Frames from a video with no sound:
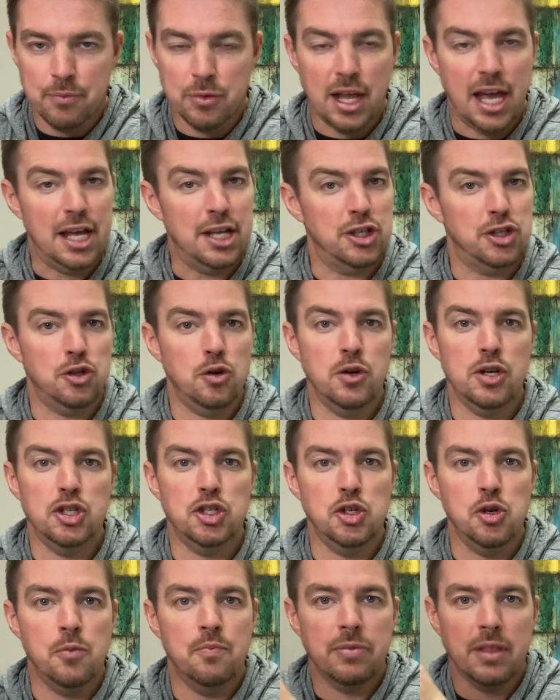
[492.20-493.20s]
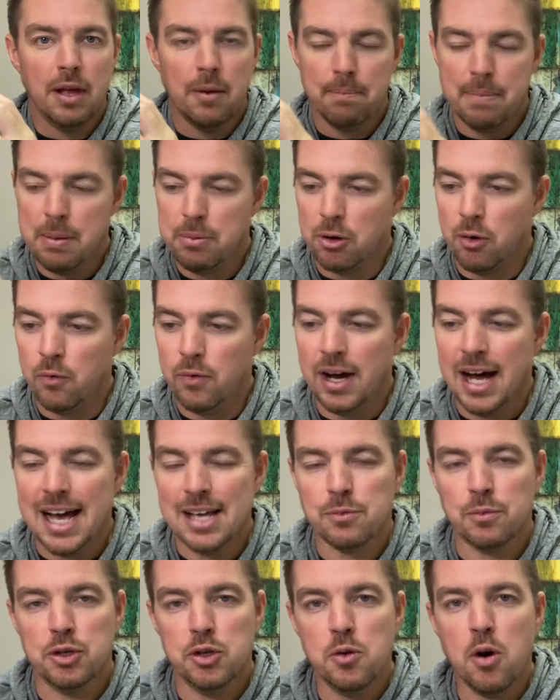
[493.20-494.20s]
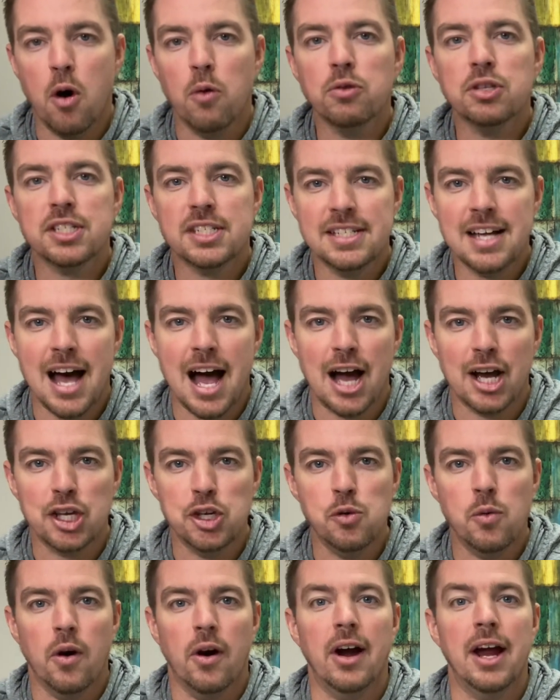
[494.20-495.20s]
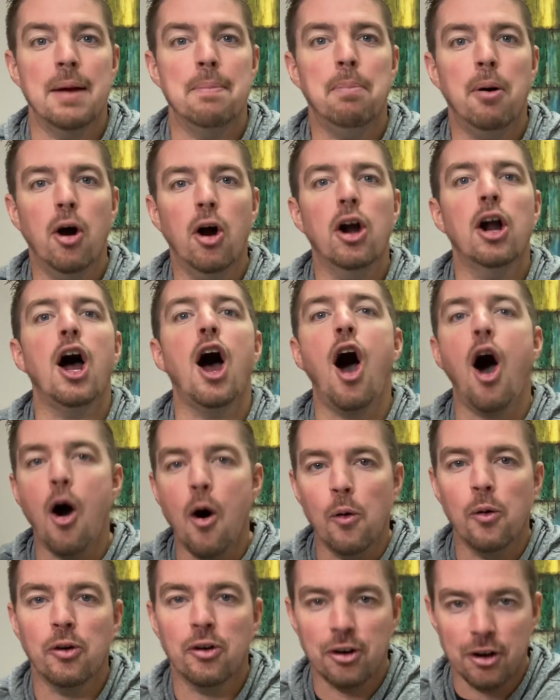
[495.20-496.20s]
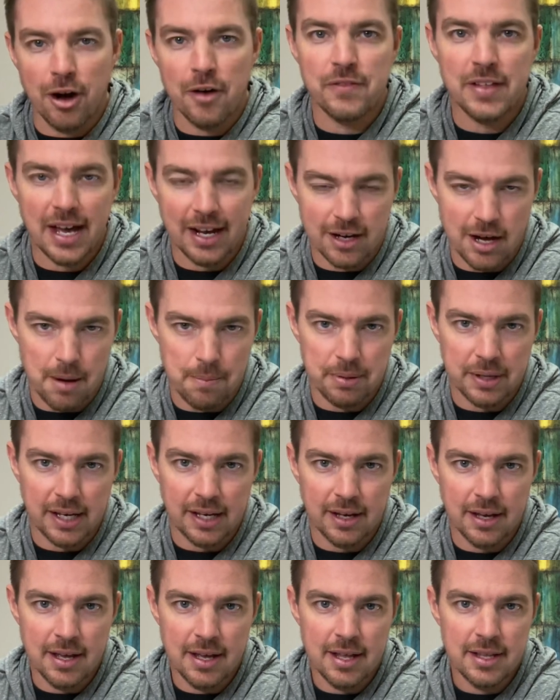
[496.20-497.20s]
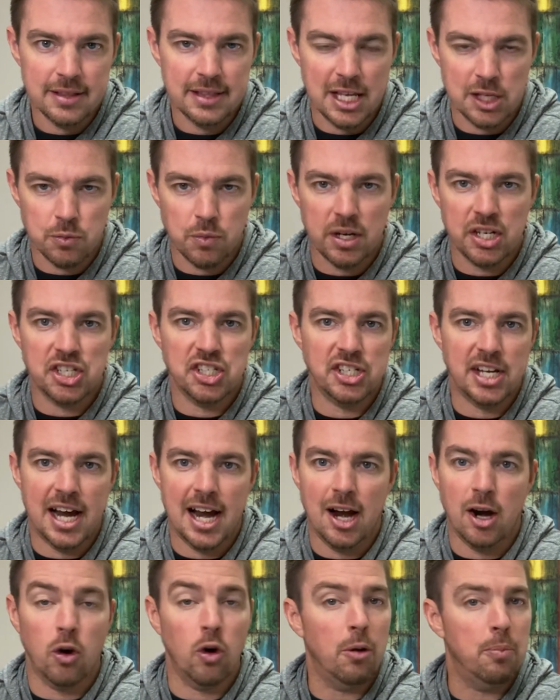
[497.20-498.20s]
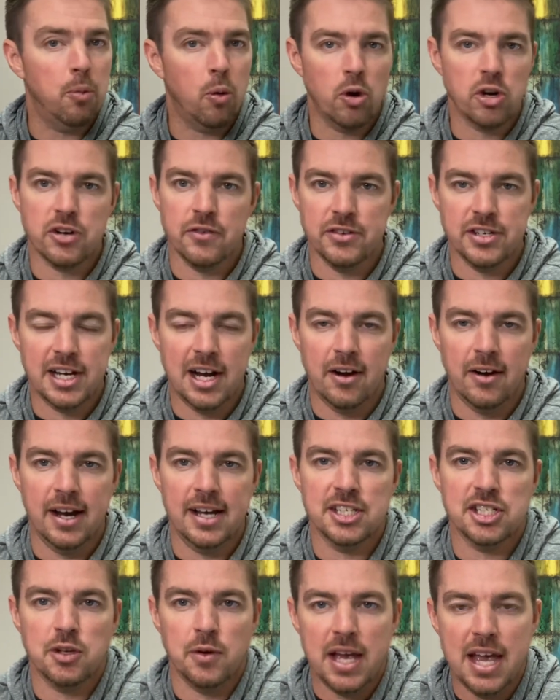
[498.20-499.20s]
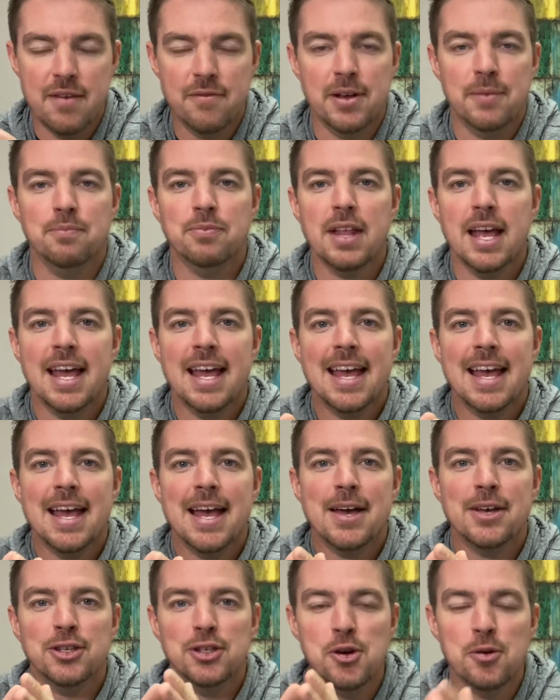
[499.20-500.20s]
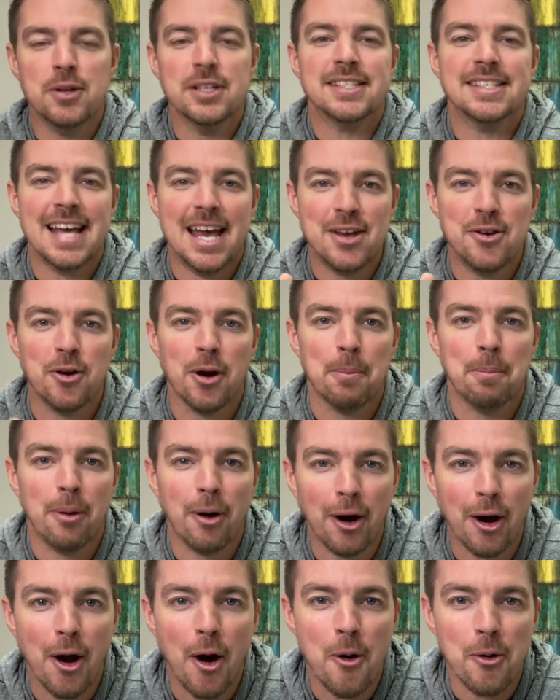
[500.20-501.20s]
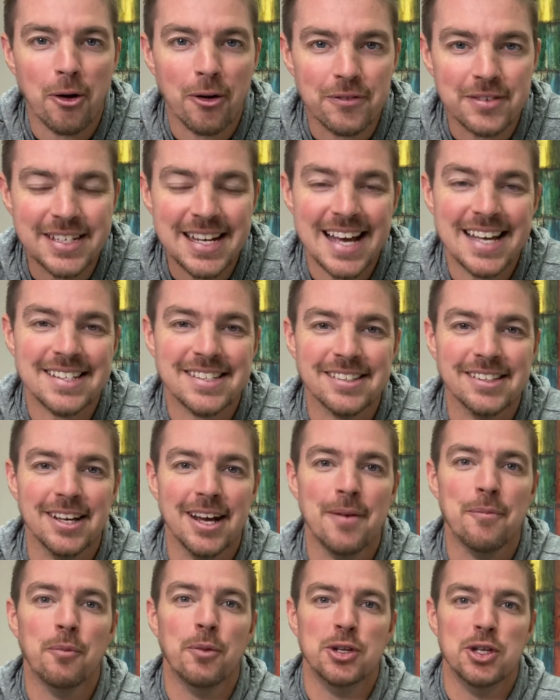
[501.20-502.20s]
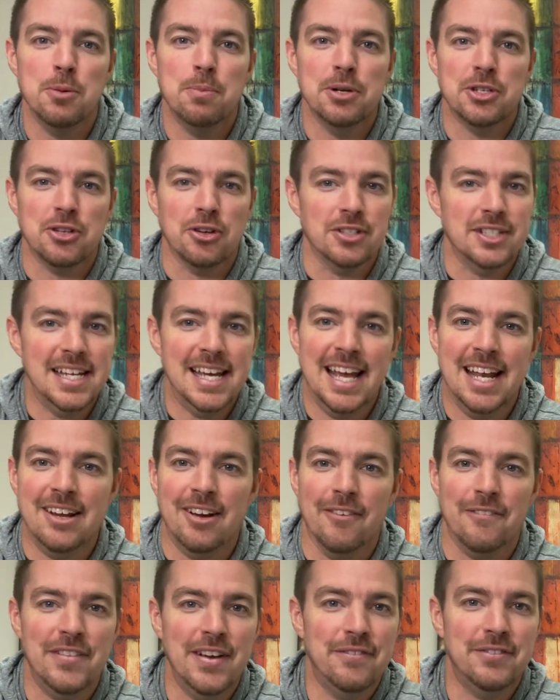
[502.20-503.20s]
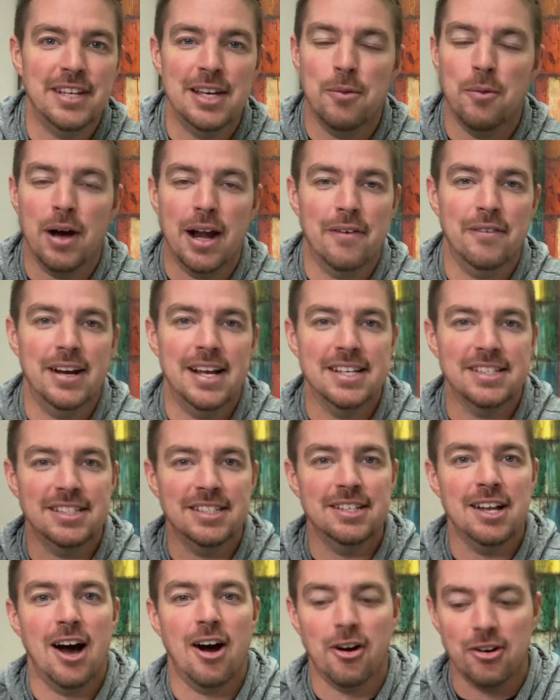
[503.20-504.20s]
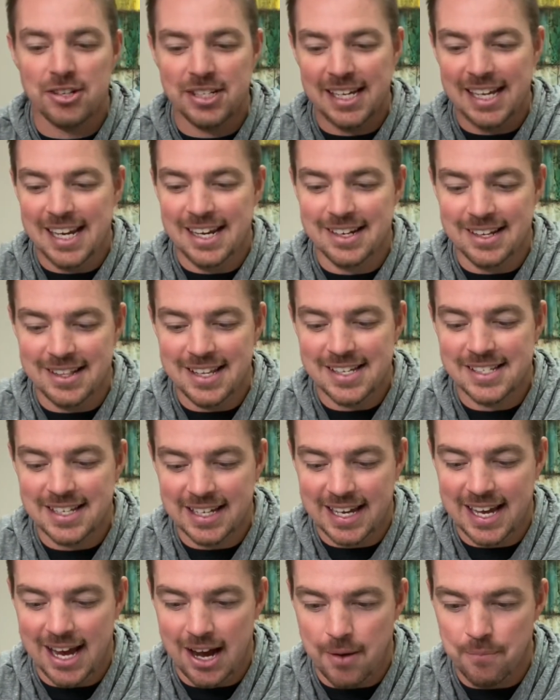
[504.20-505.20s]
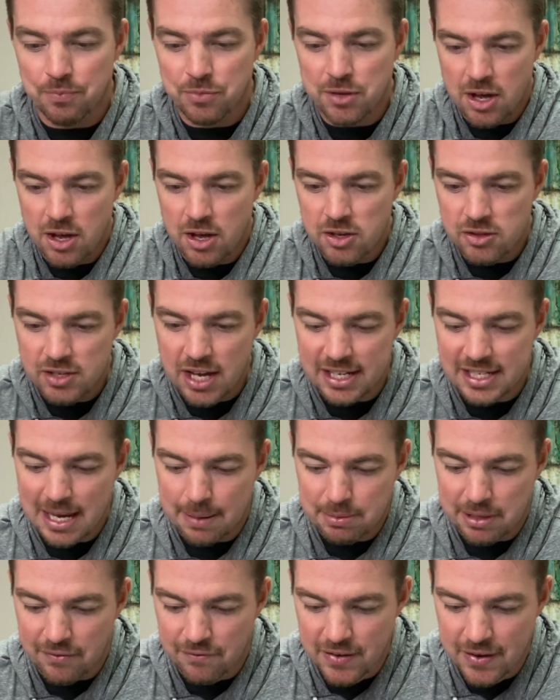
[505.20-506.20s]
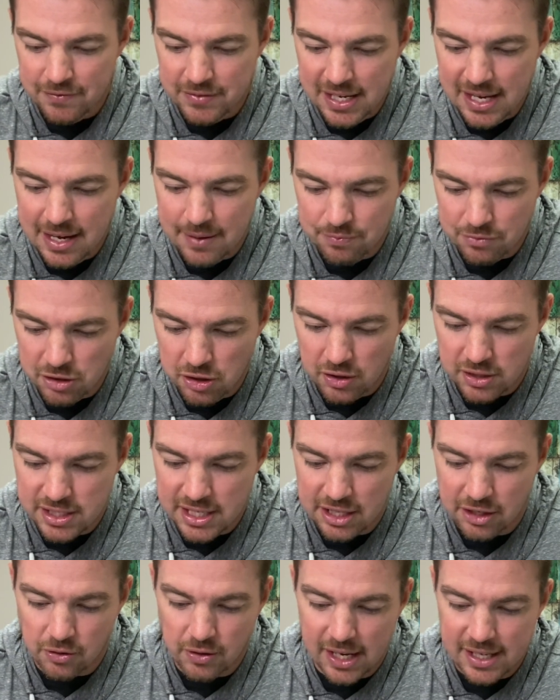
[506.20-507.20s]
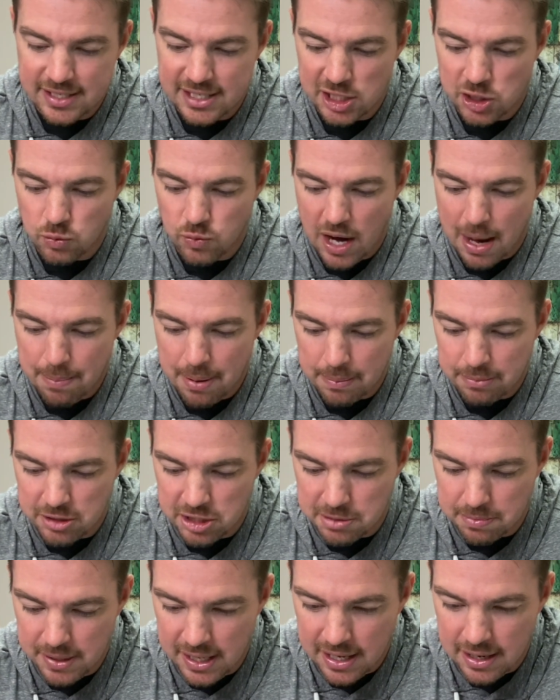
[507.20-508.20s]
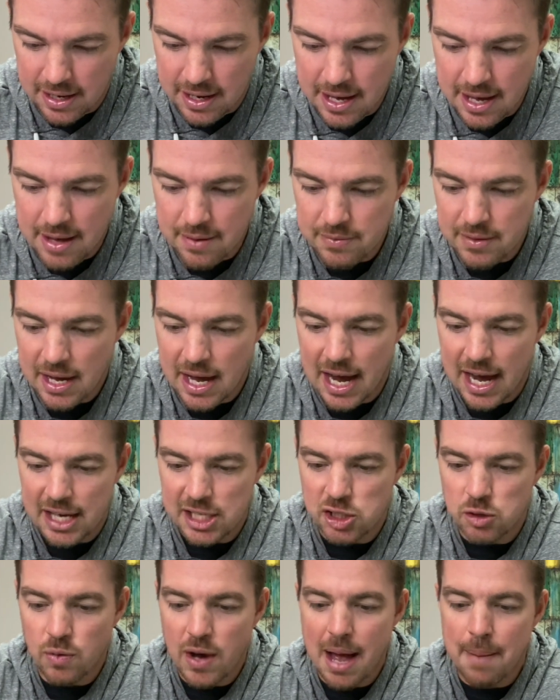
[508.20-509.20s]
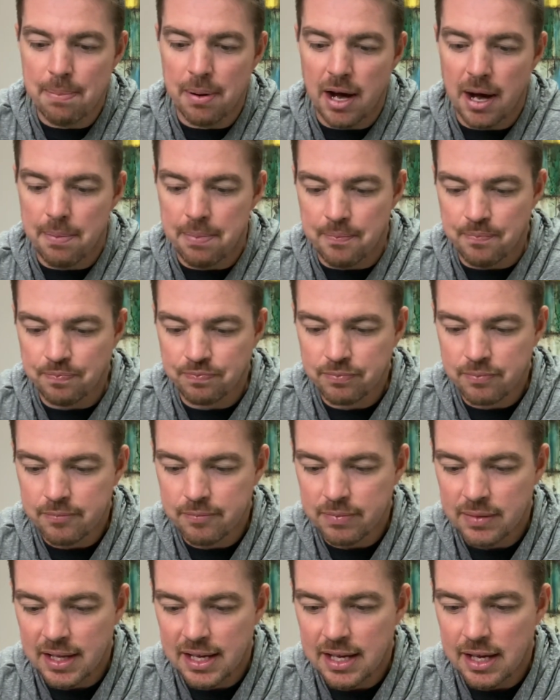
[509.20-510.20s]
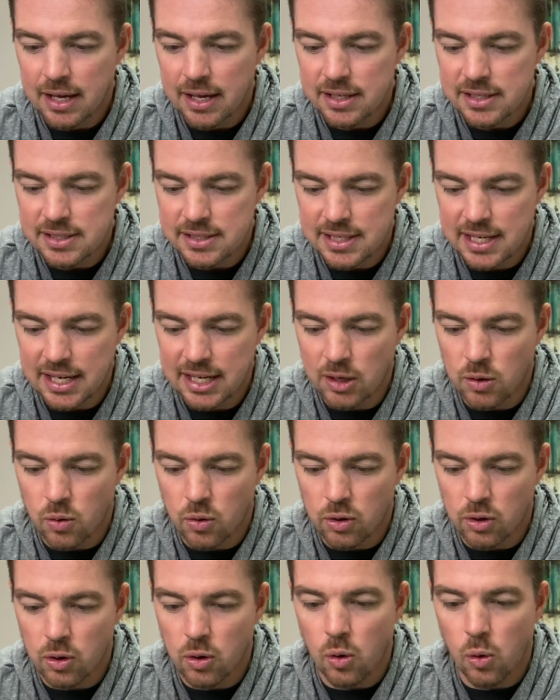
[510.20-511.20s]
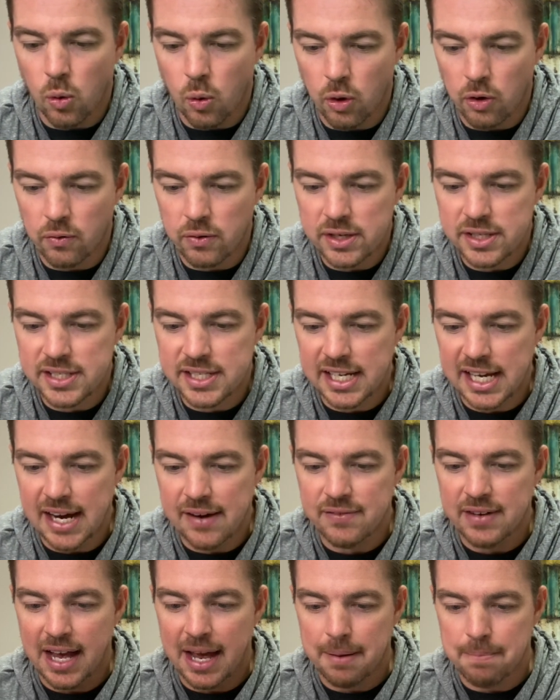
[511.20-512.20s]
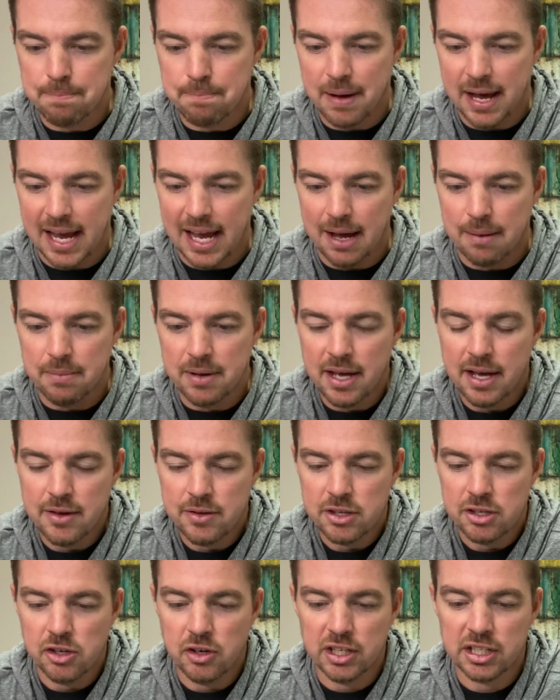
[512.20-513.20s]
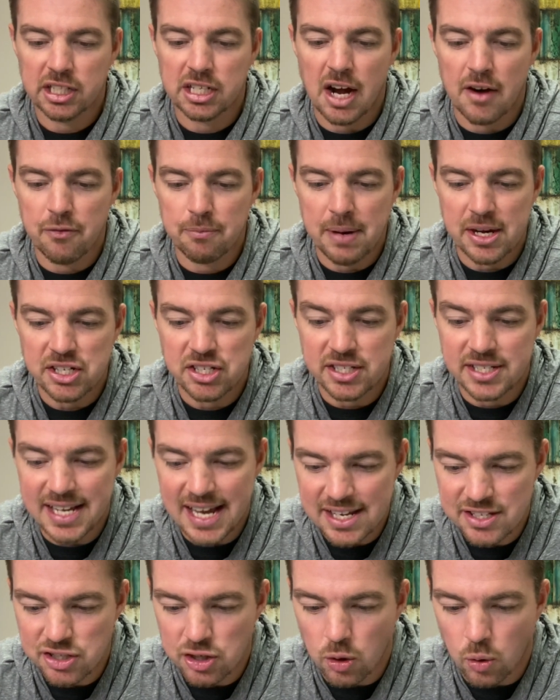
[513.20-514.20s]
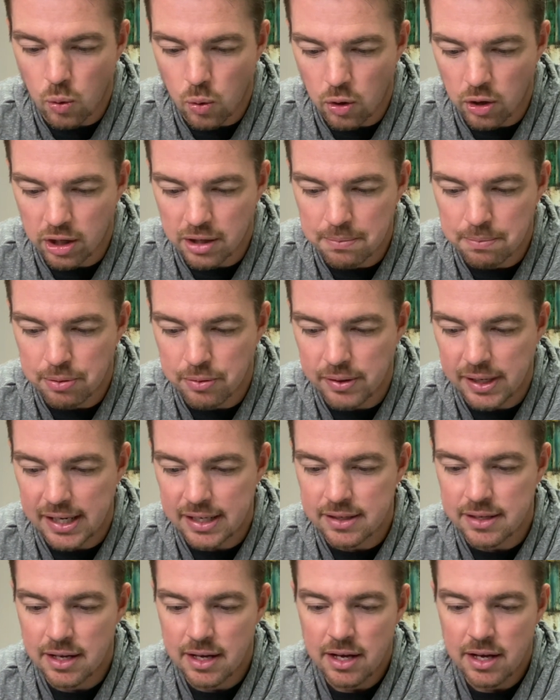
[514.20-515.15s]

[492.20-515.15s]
And as soon as people don't realize, when you own stock, you are a part owner of that company. That's what a share or a portion of share is. So even you can say you're a part owner of Tesla when you put your 10, your 50, whatever it is, dollars into this account. So I typed in 50. You can see the green, it says swipe up to submit. I swipe up, sending order received, and bam. You get the confirmation Tesla order complete.